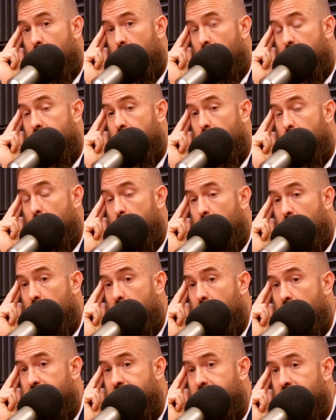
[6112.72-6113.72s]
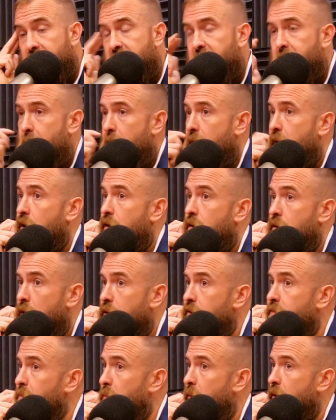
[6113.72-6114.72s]
I think we ran a class in Spain
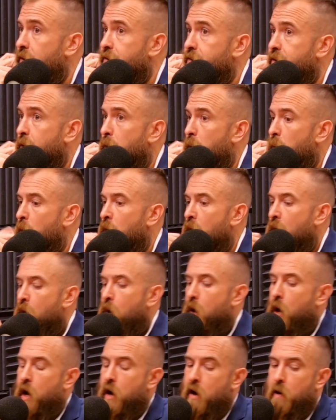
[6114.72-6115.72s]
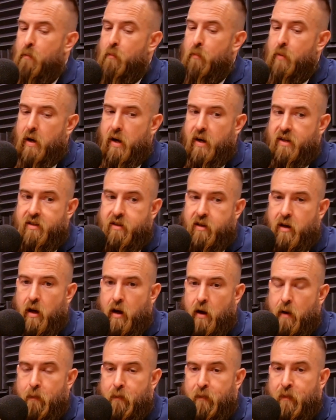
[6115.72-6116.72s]
as well too. Because
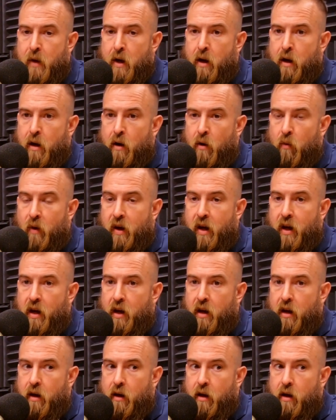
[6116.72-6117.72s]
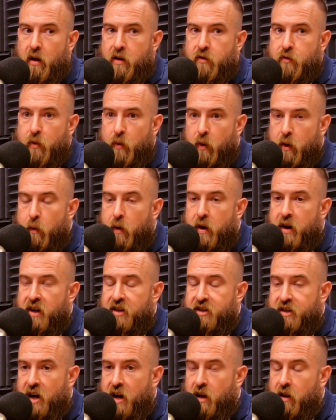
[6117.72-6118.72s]
we really wanted to
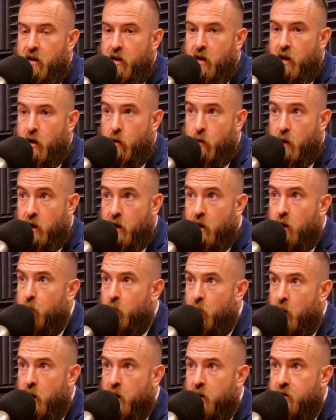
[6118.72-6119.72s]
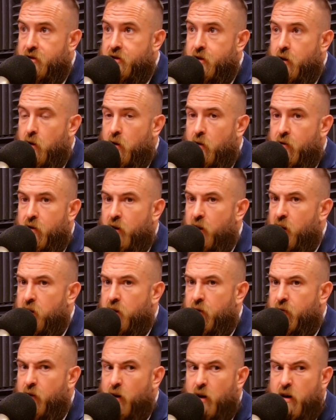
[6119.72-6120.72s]
dial in our curriculum right. So for like
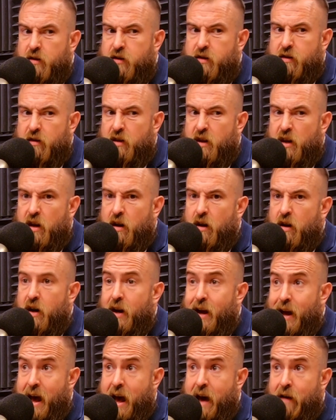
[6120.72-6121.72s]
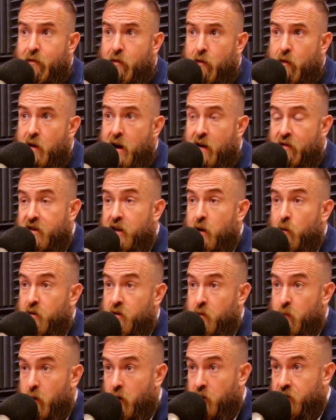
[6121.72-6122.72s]
the first year and a half, everything was
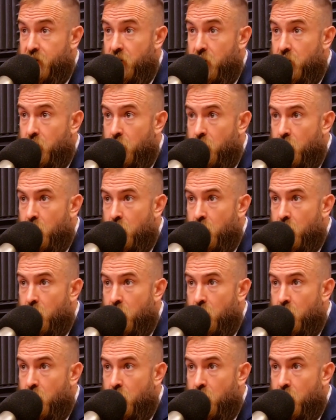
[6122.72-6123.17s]
in person.